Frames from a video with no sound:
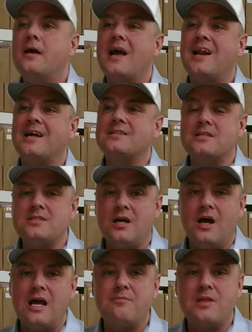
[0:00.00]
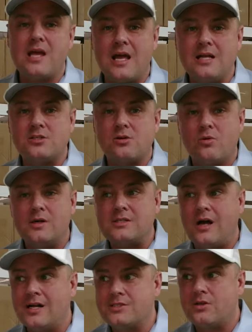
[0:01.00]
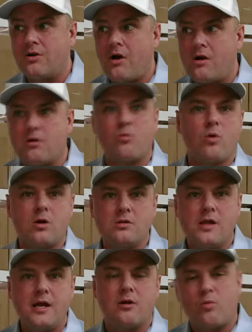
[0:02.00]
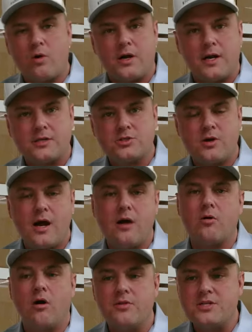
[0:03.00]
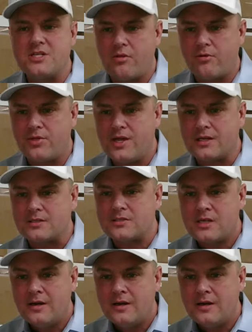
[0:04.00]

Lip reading: And at the time, the answer was hustle harder, work later, work an extra hour, all these other things.